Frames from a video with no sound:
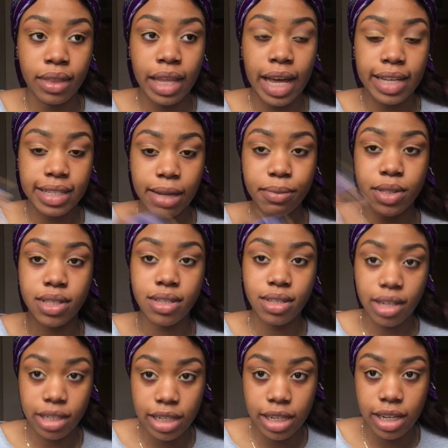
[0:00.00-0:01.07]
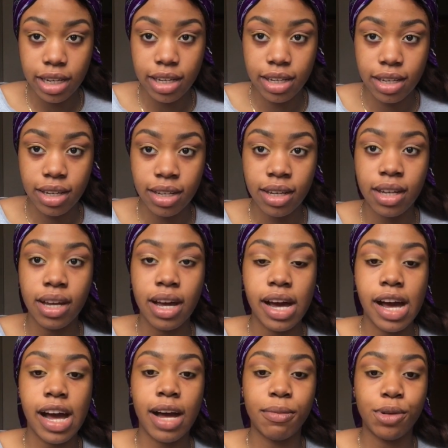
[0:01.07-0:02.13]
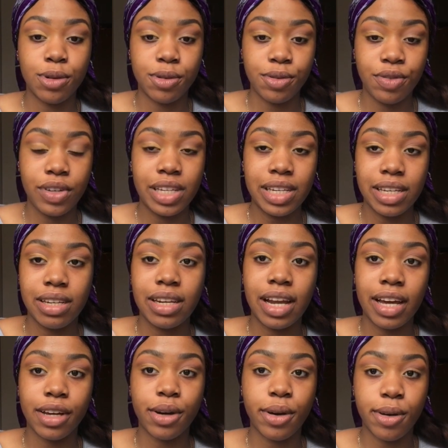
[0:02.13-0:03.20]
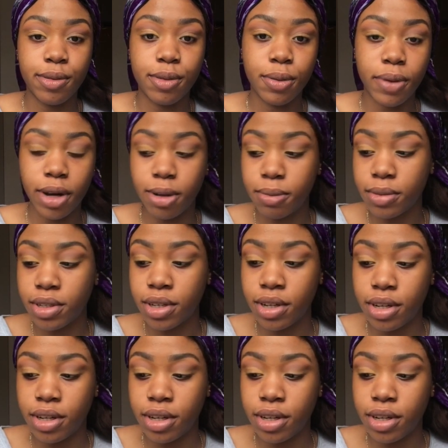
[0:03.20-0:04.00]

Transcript: as I'm studying, I'm not feeling like overwhelmed.